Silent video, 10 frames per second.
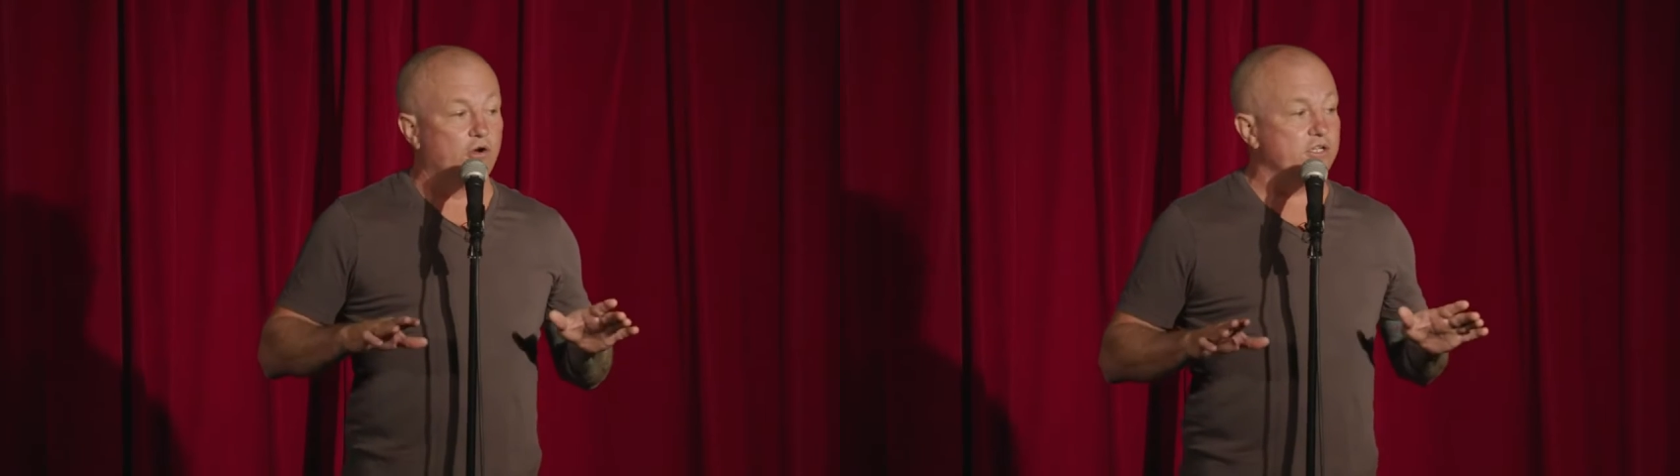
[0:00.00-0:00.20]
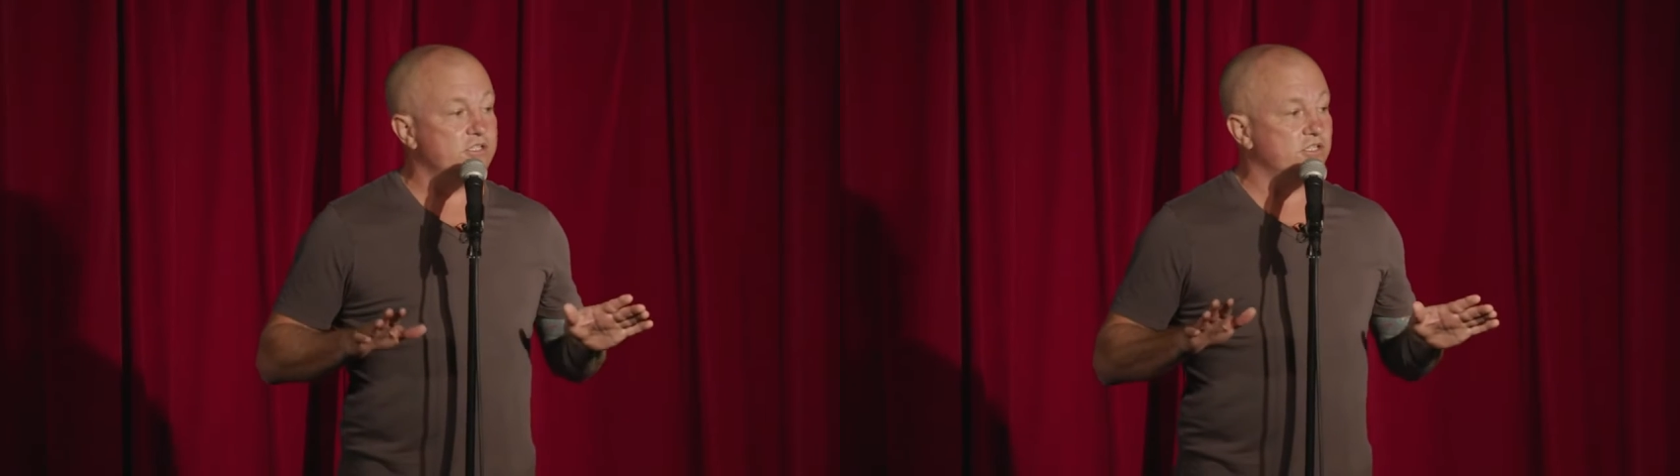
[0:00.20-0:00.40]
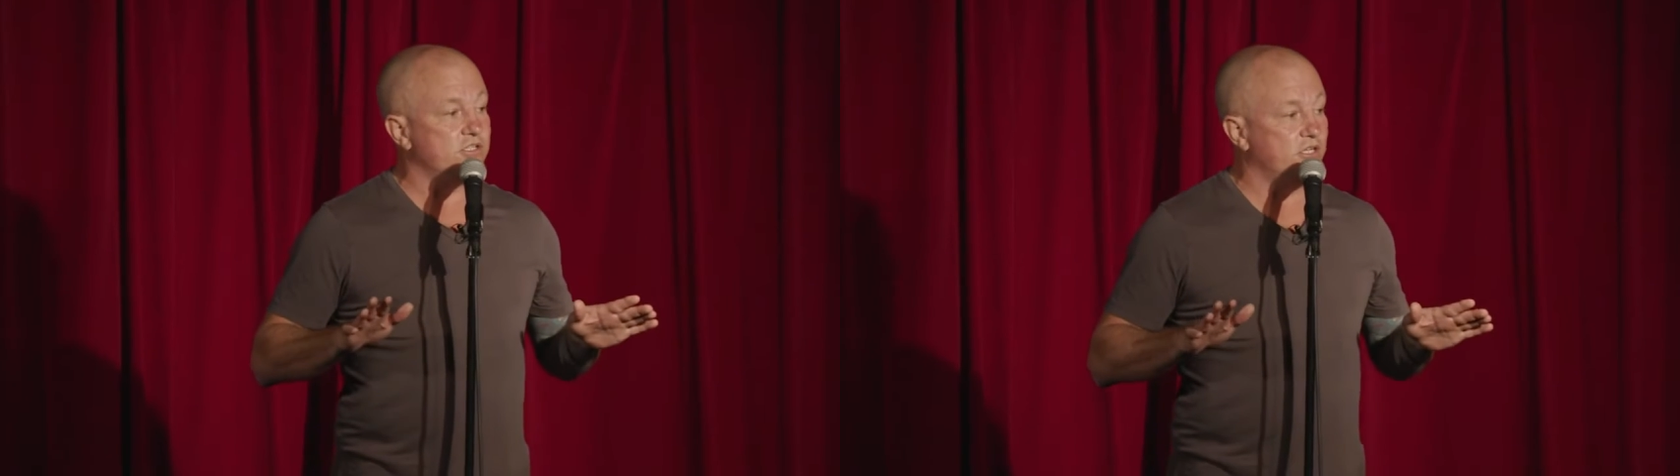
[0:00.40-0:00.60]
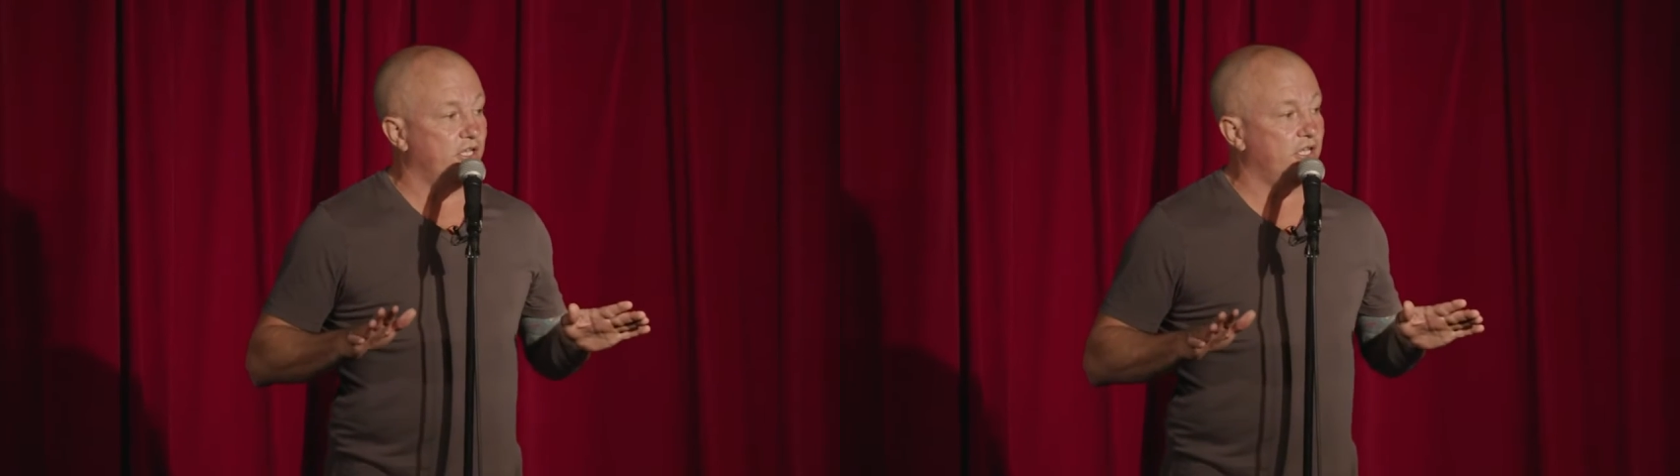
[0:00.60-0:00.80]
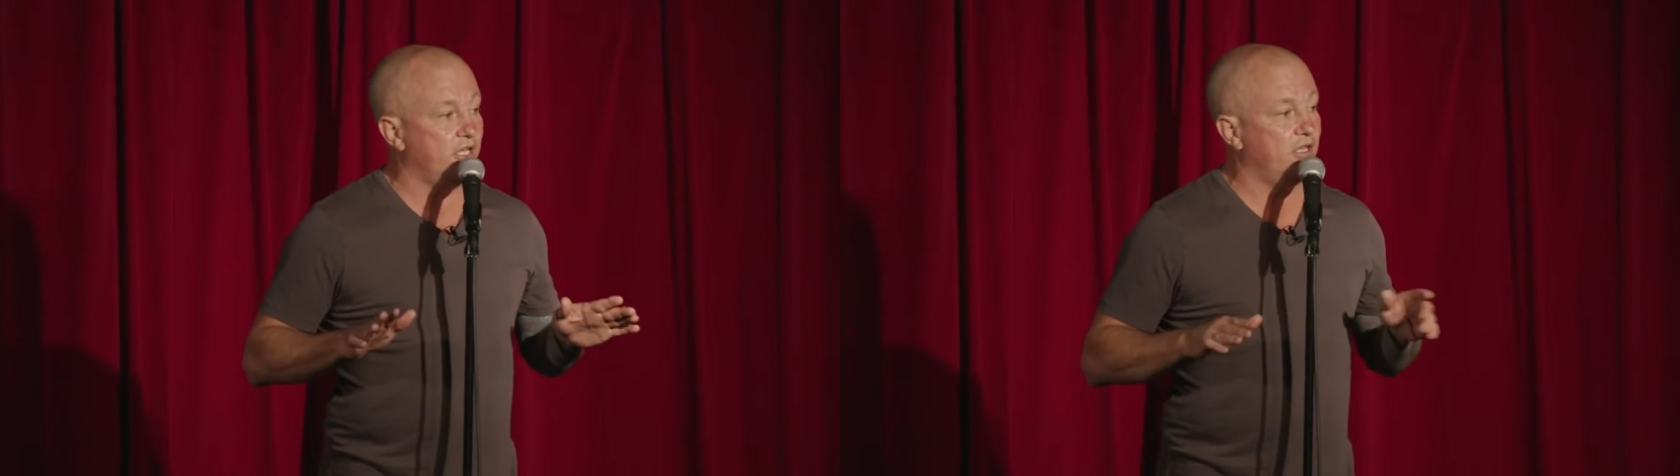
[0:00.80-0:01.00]
I used to
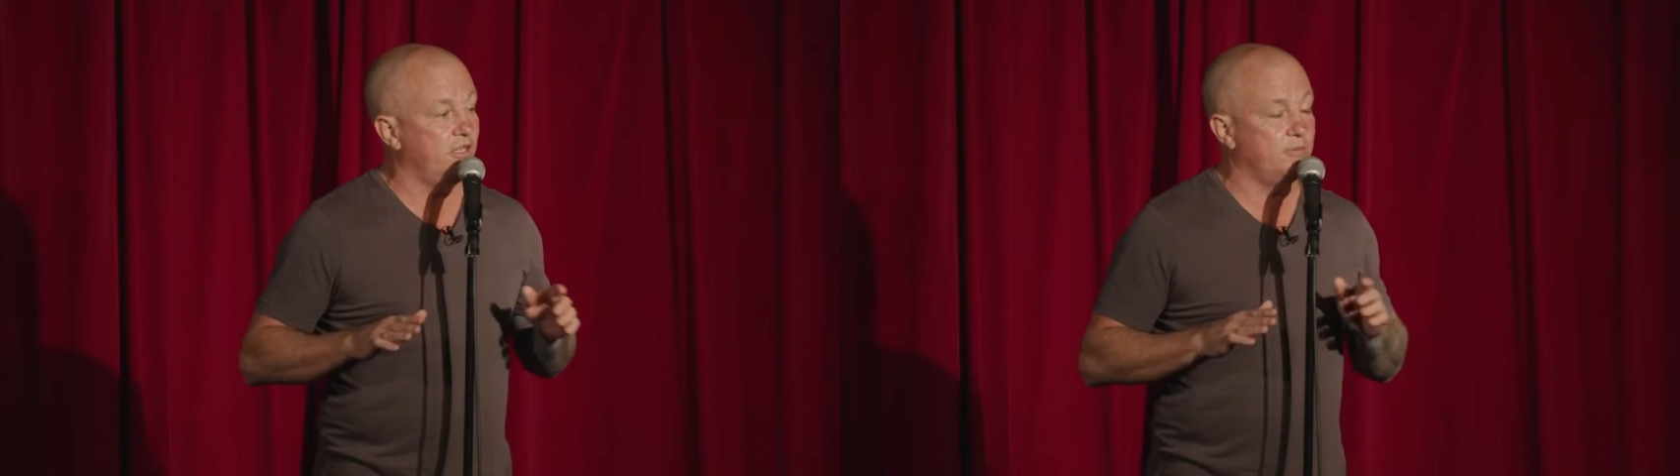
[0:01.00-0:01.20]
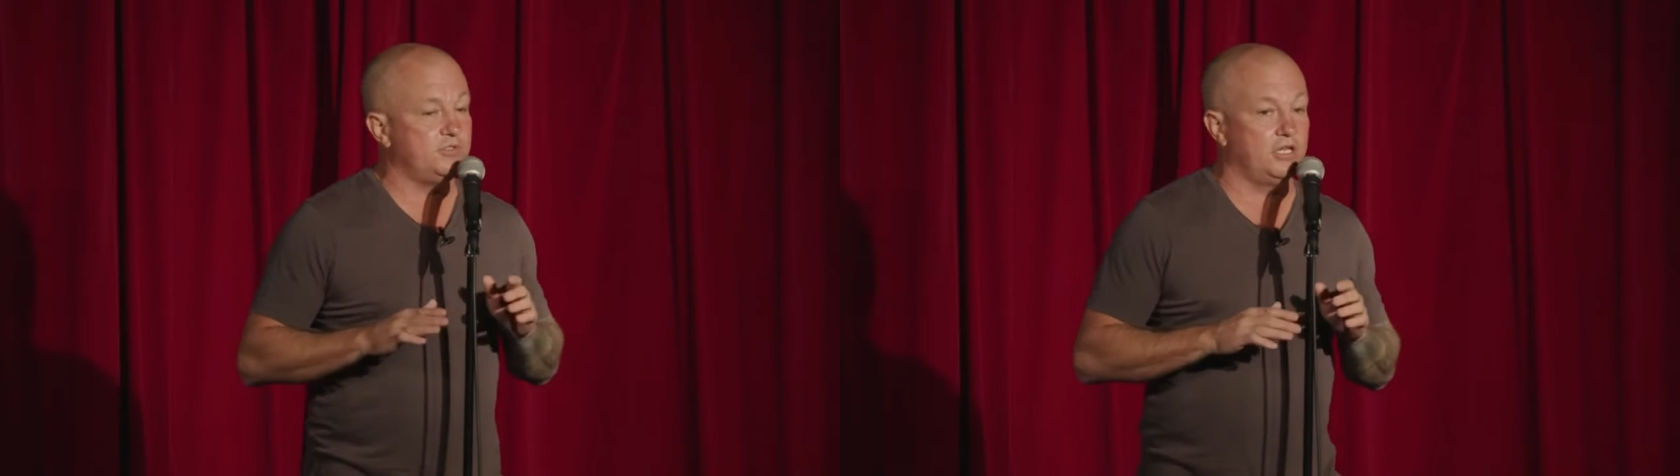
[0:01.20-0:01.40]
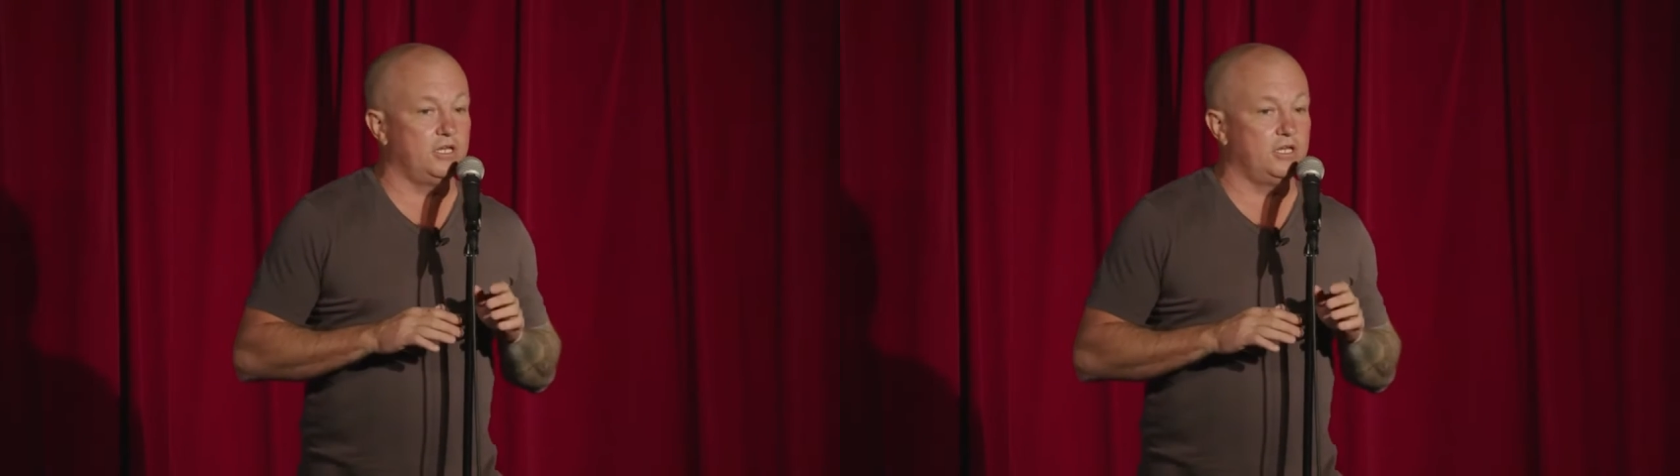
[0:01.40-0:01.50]
sneak into the empty